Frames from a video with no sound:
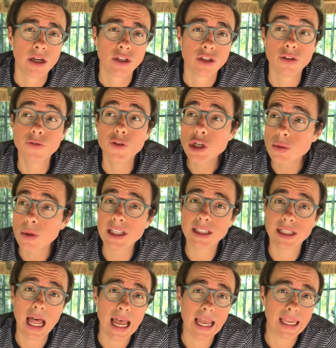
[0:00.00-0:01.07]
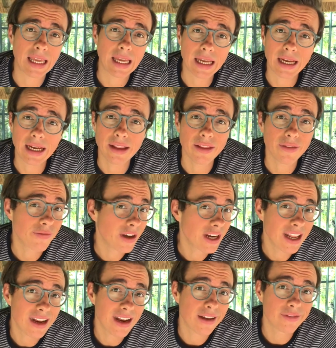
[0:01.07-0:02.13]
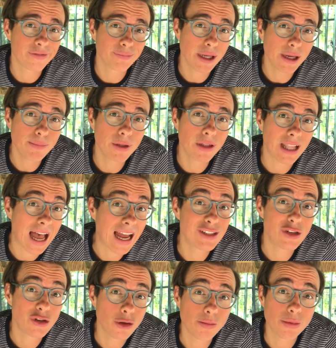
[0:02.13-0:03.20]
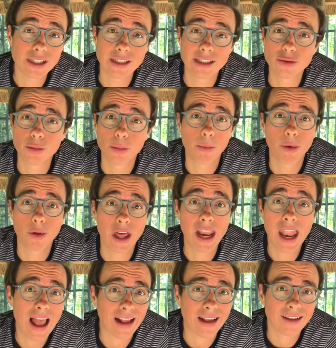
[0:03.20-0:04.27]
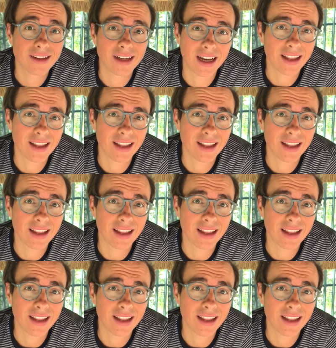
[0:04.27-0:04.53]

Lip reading: So the first one is liking. Funny enough, people like to do business with people they like.